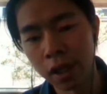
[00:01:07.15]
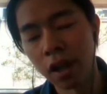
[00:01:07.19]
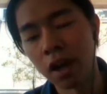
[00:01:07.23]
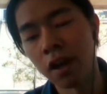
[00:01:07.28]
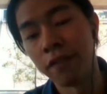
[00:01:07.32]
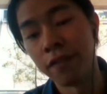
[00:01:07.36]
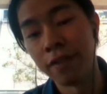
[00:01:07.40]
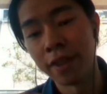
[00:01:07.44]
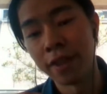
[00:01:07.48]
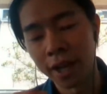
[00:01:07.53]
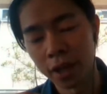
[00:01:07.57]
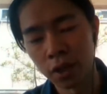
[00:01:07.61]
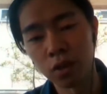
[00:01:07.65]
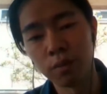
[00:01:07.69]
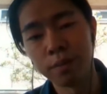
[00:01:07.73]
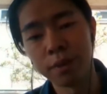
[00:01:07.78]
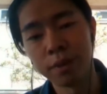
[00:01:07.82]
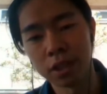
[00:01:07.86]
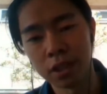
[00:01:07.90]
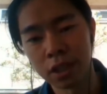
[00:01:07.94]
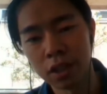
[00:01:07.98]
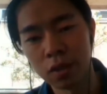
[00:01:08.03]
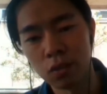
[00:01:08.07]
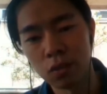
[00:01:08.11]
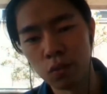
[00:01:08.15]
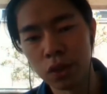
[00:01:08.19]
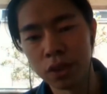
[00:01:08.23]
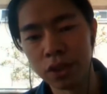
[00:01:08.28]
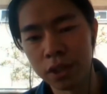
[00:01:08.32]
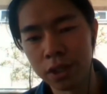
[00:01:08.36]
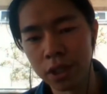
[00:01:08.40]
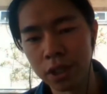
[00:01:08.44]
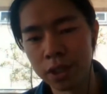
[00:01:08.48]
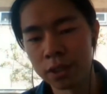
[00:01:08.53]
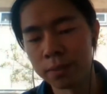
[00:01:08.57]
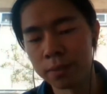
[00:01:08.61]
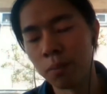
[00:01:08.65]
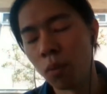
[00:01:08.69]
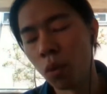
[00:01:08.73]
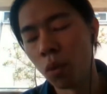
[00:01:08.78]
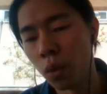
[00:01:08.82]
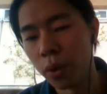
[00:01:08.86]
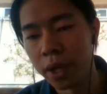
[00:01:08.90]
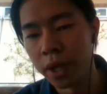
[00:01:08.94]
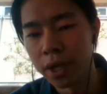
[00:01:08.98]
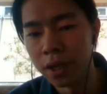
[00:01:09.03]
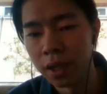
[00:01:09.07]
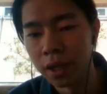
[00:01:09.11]
of nanometer, which is more
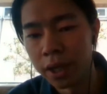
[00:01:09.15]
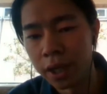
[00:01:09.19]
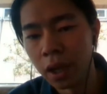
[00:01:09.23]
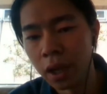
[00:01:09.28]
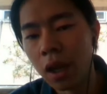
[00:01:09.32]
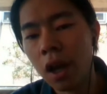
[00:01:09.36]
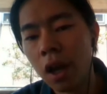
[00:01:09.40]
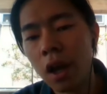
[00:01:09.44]
than like